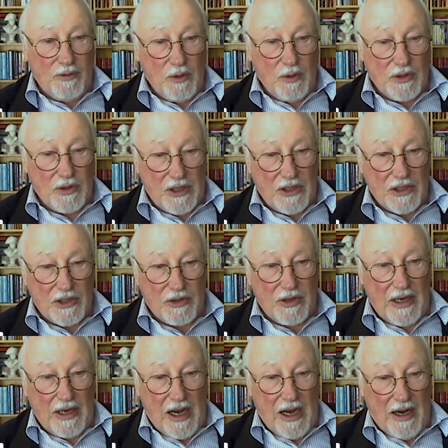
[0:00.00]
fuels
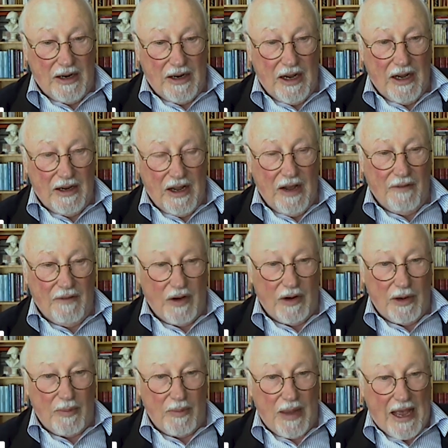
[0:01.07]
industry are
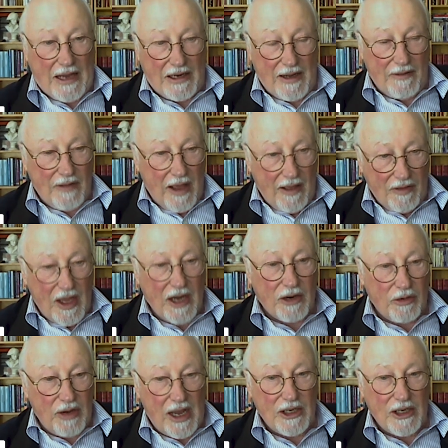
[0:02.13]
very bad, and they're
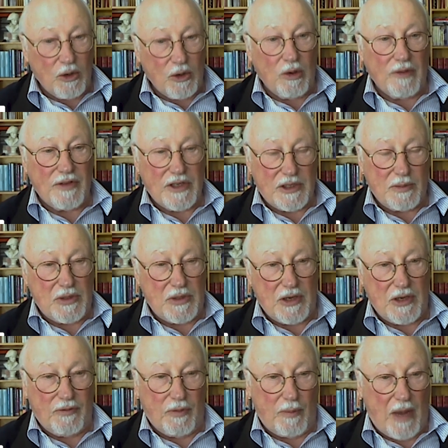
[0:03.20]
creating all of this
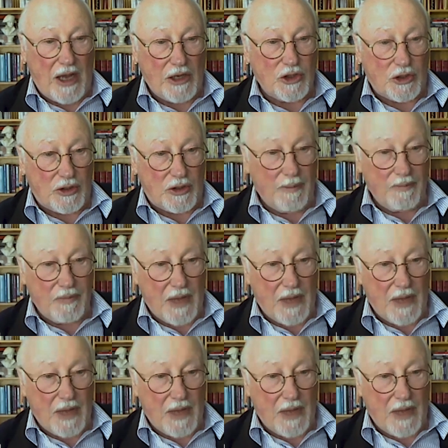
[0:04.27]
misinformation.